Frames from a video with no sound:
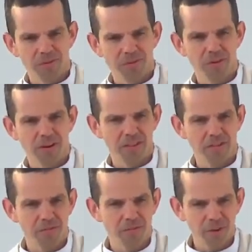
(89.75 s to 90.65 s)

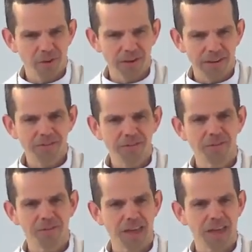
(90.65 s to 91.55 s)
transferred
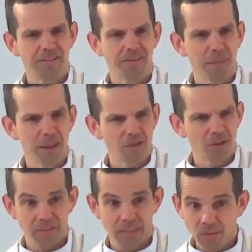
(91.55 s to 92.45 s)
into that
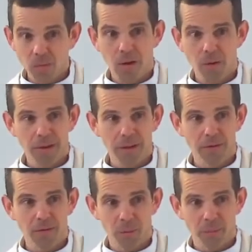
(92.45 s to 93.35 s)
dimension, and that's why we
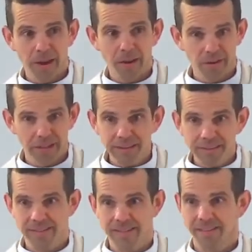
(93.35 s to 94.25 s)
talk about her as
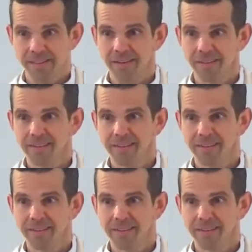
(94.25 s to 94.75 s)
intercessor.